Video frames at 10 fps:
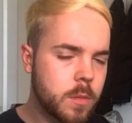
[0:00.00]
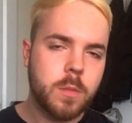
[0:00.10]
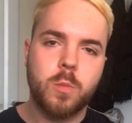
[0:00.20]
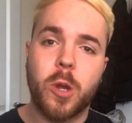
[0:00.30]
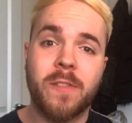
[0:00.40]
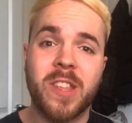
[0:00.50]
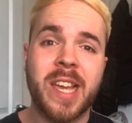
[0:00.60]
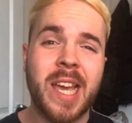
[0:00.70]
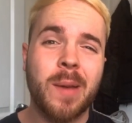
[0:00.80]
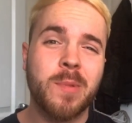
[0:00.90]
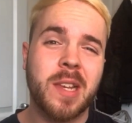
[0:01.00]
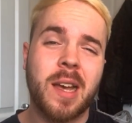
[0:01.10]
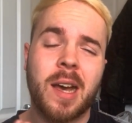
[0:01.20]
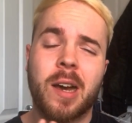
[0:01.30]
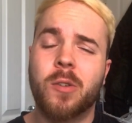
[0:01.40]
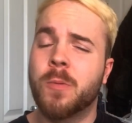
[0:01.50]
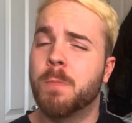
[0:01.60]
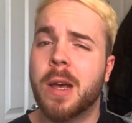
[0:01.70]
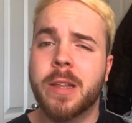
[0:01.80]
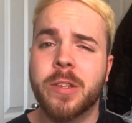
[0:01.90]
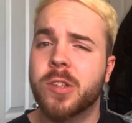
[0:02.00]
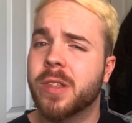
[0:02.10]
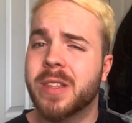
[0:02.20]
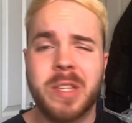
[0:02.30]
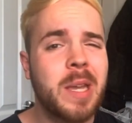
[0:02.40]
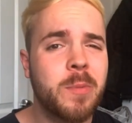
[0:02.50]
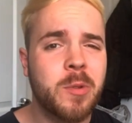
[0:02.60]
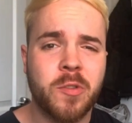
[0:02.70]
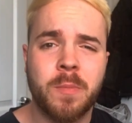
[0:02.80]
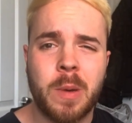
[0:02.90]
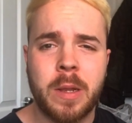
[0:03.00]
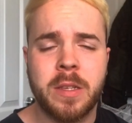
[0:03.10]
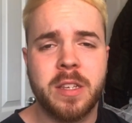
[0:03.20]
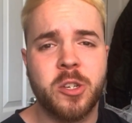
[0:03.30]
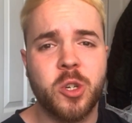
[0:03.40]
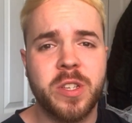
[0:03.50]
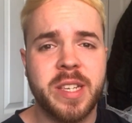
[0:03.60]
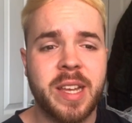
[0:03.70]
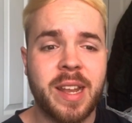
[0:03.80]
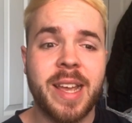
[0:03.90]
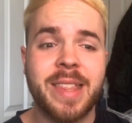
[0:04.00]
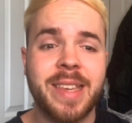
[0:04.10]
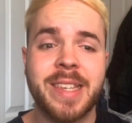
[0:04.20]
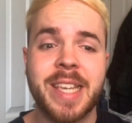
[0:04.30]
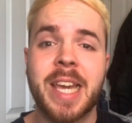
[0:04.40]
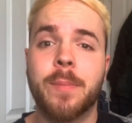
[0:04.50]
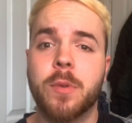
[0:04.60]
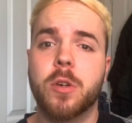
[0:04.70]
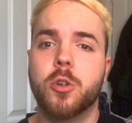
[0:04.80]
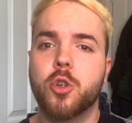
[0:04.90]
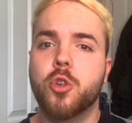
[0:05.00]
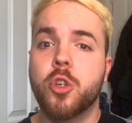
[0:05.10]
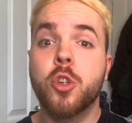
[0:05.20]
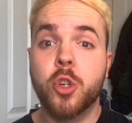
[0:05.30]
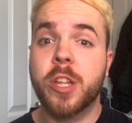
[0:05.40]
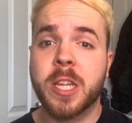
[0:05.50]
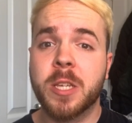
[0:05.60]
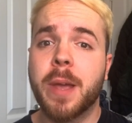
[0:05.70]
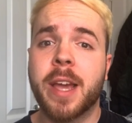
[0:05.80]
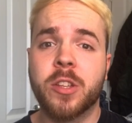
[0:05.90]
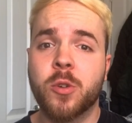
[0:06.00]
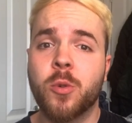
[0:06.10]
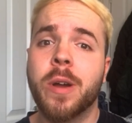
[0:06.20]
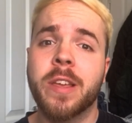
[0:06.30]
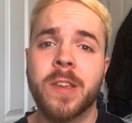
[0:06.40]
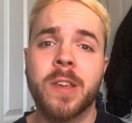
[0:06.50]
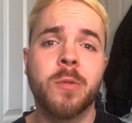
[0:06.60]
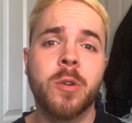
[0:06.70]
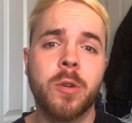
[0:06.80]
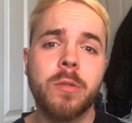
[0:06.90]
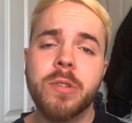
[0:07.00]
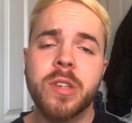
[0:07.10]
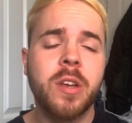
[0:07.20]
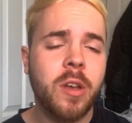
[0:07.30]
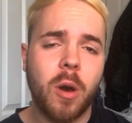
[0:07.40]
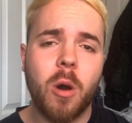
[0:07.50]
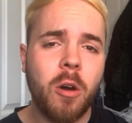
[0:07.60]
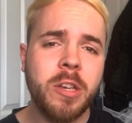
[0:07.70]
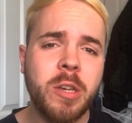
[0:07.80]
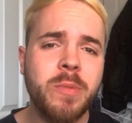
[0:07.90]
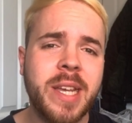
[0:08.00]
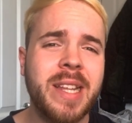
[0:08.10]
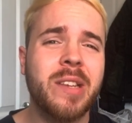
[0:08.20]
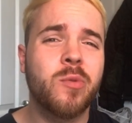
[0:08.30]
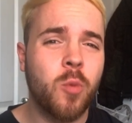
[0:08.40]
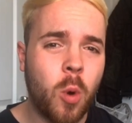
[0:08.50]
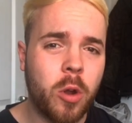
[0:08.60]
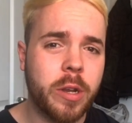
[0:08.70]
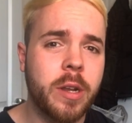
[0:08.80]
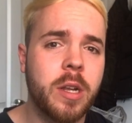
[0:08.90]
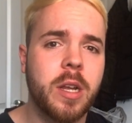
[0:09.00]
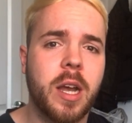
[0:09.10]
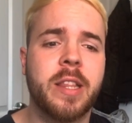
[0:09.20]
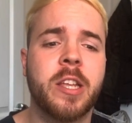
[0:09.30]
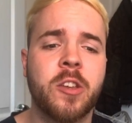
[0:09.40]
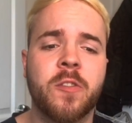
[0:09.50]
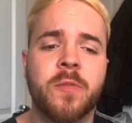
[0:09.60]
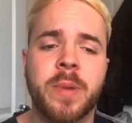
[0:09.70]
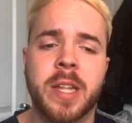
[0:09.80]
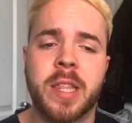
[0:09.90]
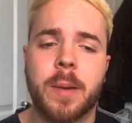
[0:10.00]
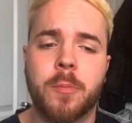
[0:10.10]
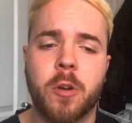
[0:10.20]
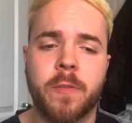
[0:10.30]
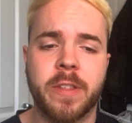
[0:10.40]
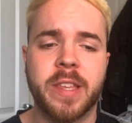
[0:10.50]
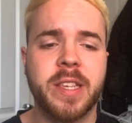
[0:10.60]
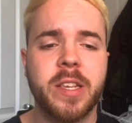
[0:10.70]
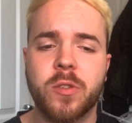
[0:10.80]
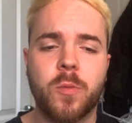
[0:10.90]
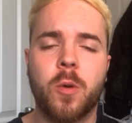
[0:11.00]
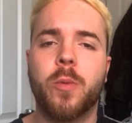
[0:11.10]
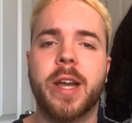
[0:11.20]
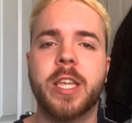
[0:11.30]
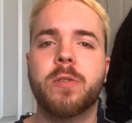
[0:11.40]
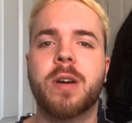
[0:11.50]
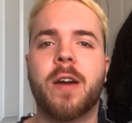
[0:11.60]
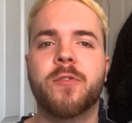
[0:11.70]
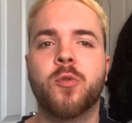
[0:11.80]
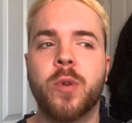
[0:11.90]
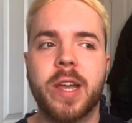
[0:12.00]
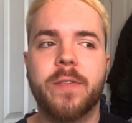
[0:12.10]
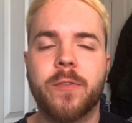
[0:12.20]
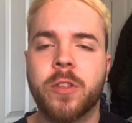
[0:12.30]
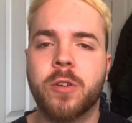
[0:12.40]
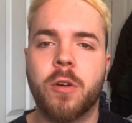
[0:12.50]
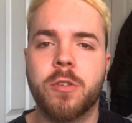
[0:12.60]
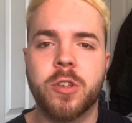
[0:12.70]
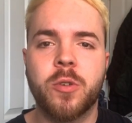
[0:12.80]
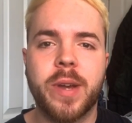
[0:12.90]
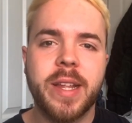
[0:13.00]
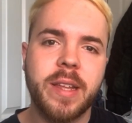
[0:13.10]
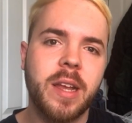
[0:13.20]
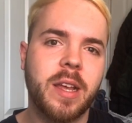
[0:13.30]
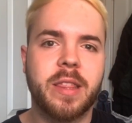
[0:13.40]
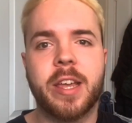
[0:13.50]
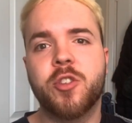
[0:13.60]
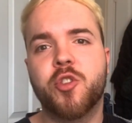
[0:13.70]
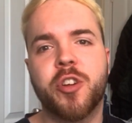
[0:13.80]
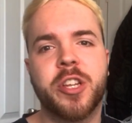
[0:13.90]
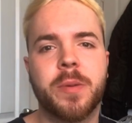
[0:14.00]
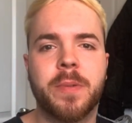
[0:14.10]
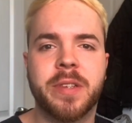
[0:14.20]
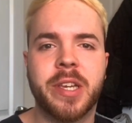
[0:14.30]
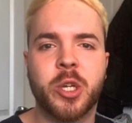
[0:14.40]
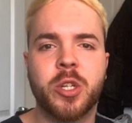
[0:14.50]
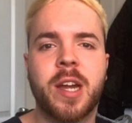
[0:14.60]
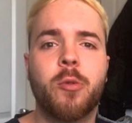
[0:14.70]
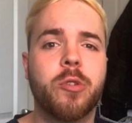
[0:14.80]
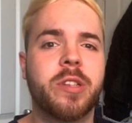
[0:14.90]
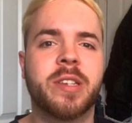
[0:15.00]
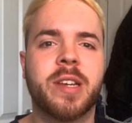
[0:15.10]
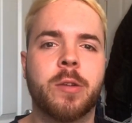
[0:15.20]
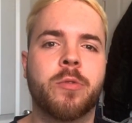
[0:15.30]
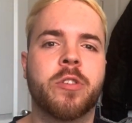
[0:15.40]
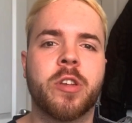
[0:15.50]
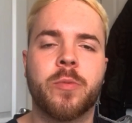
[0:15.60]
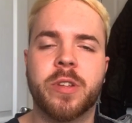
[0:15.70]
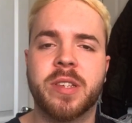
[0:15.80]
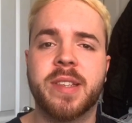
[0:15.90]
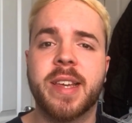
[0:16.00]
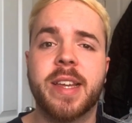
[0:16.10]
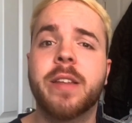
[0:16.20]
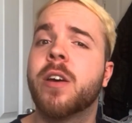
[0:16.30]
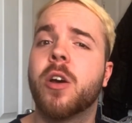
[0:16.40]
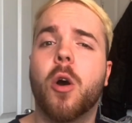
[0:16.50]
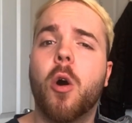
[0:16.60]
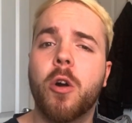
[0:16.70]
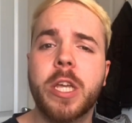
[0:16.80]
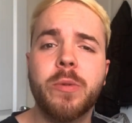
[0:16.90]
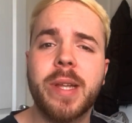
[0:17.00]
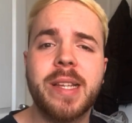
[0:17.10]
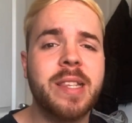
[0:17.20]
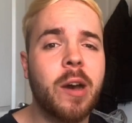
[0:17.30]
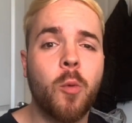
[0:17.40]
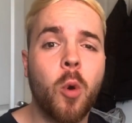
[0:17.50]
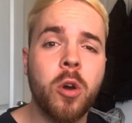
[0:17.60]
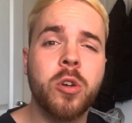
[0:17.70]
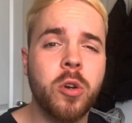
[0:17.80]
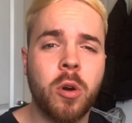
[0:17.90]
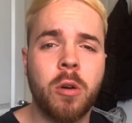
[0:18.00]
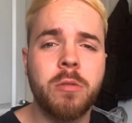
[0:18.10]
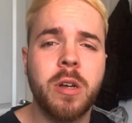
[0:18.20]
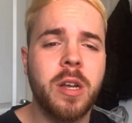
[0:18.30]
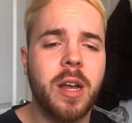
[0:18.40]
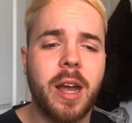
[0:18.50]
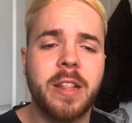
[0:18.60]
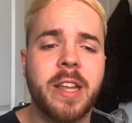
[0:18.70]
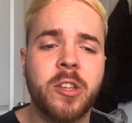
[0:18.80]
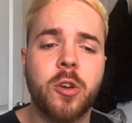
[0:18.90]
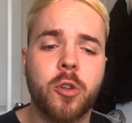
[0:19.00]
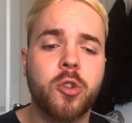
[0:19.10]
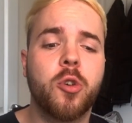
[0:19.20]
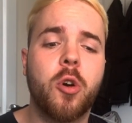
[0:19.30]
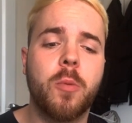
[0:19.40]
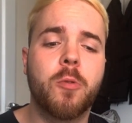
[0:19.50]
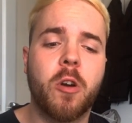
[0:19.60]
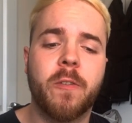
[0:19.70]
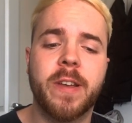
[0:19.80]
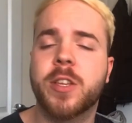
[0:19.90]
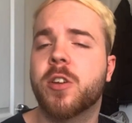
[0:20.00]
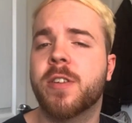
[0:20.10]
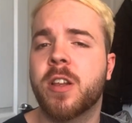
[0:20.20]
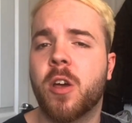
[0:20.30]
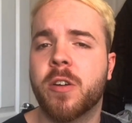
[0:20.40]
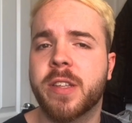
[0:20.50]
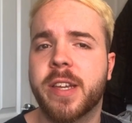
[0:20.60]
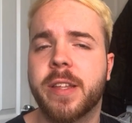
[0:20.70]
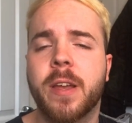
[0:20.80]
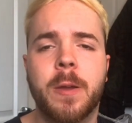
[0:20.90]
But if the games are unbalanced, or the teams are unbalanced I should say, like this game, you should expect quite a few goals. All you need is one, and then you've made that profit. This isn't one where you'll have to wait for the goal to go in, then trade your position out, decide whether or not you want to stay in. All you need is that one goal, and then your total profit is already locked in.